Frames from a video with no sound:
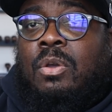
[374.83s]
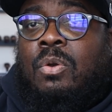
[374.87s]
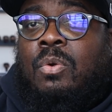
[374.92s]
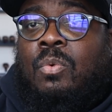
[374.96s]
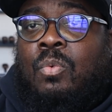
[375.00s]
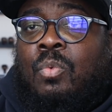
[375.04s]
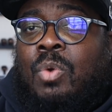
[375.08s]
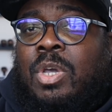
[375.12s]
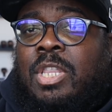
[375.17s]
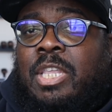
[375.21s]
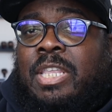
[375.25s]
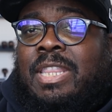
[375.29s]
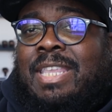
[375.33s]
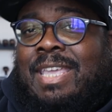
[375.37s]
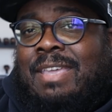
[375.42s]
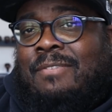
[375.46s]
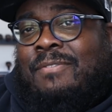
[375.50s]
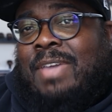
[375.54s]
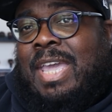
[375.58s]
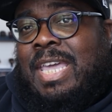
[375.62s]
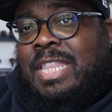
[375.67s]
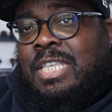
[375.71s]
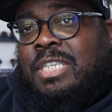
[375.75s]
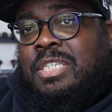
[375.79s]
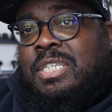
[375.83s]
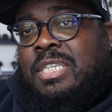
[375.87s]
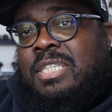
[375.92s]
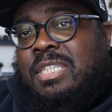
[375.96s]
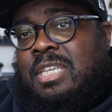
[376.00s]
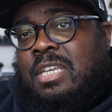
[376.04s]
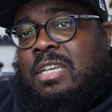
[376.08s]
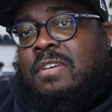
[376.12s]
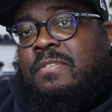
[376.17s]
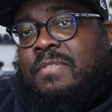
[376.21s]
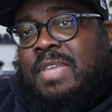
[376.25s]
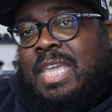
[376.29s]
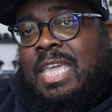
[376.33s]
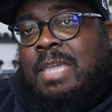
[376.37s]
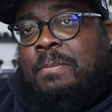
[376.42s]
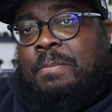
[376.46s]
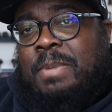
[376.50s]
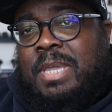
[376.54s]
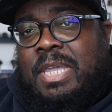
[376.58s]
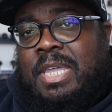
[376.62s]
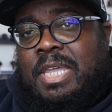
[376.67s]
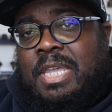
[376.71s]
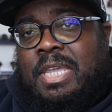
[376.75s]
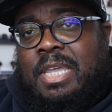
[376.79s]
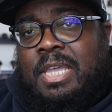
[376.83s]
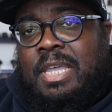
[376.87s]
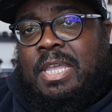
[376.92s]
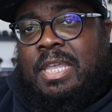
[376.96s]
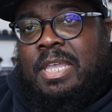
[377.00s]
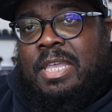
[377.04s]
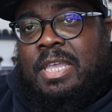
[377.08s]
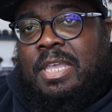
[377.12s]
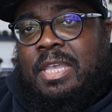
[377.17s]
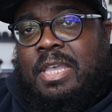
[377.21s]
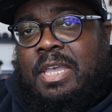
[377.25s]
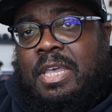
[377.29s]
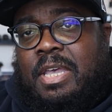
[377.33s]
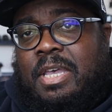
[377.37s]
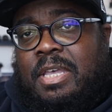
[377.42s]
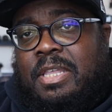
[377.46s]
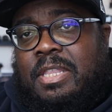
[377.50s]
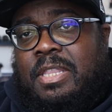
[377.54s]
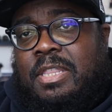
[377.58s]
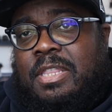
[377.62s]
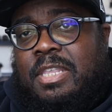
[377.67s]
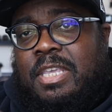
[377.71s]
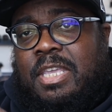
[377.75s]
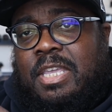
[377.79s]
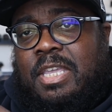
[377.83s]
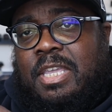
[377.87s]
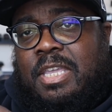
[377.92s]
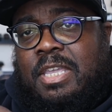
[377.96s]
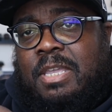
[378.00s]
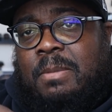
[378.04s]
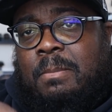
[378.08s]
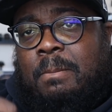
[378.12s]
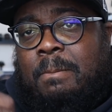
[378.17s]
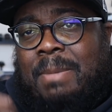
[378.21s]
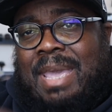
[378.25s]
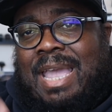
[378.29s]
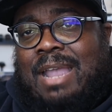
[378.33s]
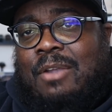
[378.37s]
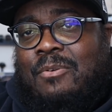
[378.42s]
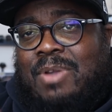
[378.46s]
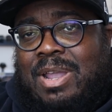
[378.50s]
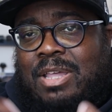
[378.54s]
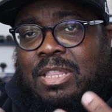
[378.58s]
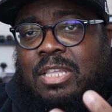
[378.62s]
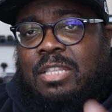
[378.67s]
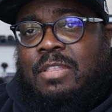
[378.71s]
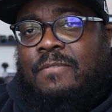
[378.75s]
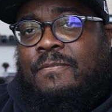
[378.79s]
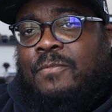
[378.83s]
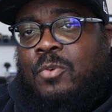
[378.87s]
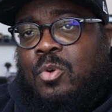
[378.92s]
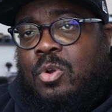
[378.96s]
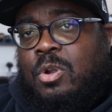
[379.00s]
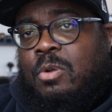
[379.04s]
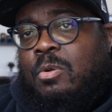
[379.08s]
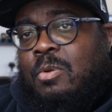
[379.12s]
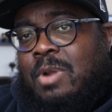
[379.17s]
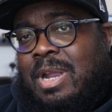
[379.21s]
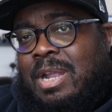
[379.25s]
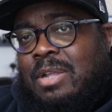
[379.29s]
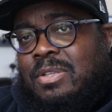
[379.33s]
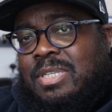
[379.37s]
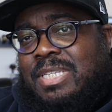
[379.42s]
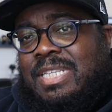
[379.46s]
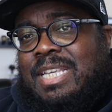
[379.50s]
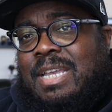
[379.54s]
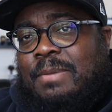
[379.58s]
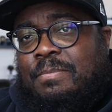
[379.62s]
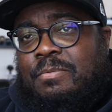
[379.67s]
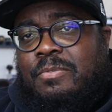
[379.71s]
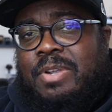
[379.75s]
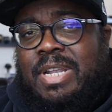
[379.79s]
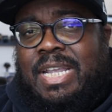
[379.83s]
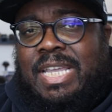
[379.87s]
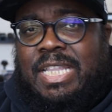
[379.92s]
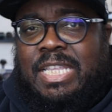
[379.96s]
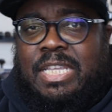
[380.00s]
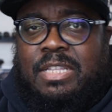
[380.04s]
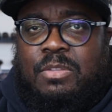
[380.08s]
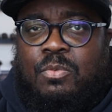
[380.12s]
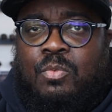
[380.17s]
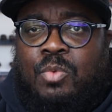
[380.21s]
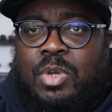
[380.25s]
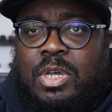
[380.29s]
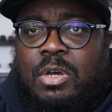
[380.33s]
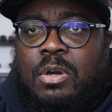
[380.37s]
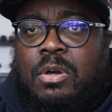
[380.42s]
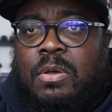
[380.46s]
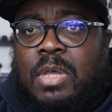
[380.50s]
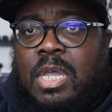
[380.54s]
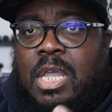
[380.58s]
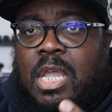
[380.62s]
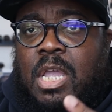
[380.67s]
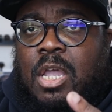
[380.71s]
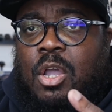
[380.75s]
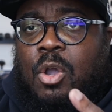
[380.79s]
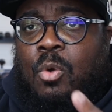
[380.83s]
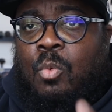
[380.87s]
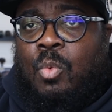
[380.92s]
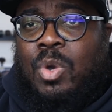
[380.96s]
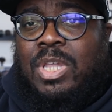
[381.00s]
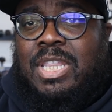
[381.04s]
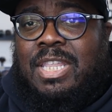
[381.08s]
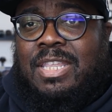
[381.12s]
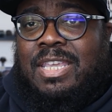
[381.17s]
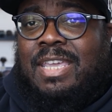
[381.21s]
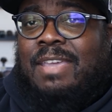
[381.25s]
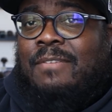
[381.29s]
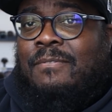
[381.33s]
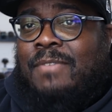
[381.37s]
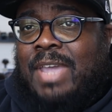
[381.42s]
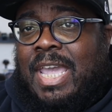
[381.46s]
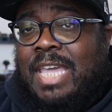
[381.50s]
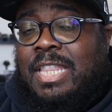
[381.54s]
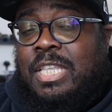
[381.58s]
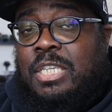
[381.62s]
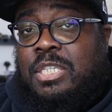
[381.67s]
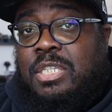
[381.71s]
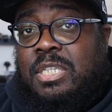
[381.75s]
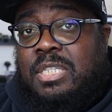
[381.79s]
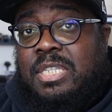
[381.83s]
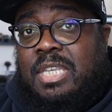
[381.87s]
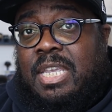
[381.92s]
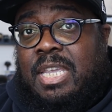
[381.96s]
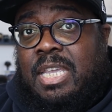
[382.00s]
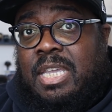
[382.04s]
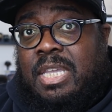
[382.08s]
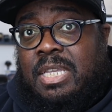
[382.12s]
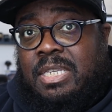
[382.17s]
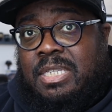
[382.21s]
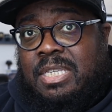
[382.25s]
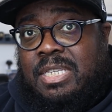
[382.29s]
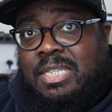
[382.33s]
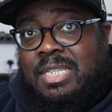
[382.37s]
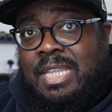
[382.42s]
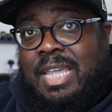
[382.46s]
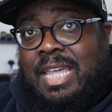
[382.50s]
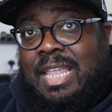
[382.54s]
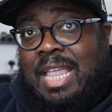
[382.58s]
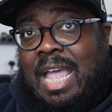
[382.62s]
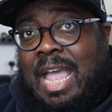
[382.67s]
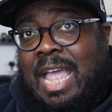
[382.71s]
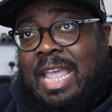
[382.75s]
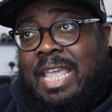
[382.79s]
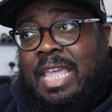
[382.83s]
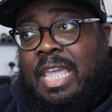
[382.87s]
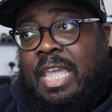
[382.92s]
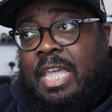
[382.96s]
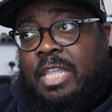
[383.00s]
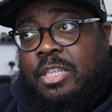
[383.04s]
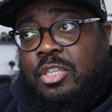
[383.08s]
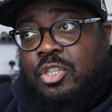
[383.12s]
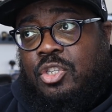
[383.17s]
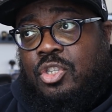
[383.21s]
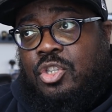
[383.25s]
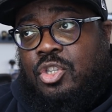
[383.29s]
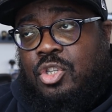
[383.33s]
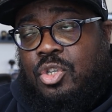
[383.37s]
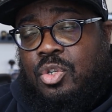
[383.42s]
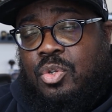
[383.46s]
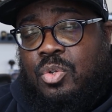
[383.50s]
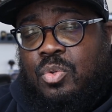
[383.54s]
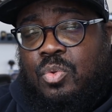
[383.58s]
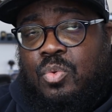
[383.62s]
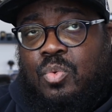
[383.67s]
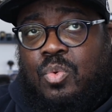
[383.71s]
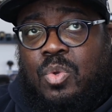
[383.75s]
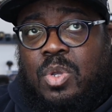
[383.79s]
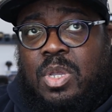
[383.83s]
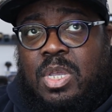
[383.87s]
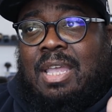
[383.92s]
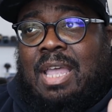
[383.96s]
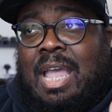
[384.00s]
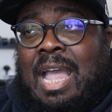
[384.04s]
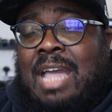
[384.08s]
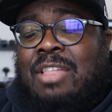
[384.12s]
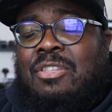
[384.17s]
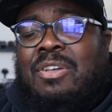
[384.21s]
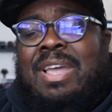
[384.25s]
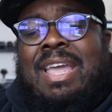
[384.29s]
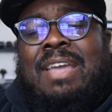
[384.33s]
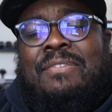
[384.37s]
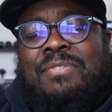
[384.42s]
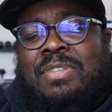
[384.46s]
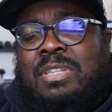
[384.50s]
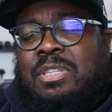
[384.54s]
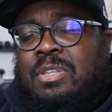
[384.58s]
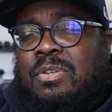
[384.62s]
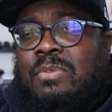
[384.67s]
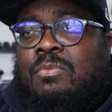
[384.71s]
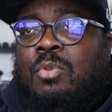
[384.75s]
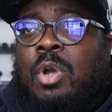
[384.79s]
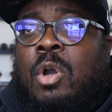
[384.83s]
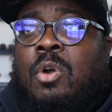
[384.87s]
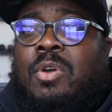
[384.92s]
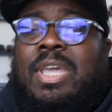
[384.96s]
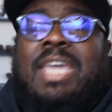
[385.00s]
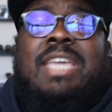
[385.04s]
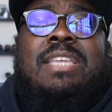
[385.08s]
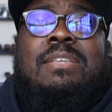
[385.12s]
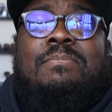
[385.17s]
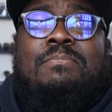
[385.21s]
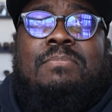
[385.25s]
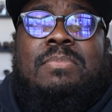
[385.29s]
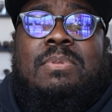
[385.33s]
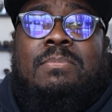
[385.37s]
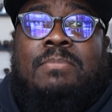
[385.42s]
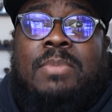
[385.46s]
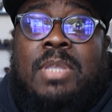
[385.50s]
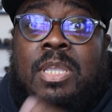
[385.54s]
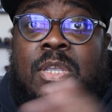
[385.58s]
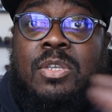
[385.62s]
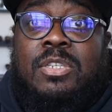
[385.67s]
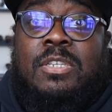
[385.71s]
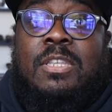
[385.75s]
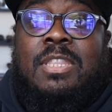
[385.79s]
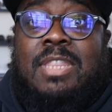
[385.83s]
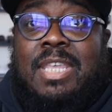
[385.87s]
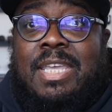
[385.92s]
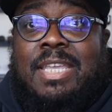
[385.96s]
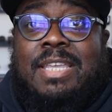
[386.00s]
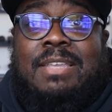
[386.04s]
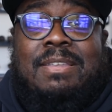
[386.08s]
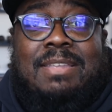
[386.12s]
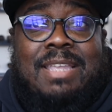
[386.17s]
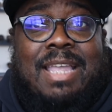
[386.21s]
what are the advantages of keeping the background and the foreground separated? Well, one of the advantages is that I don't have to do, okay, here's the thing.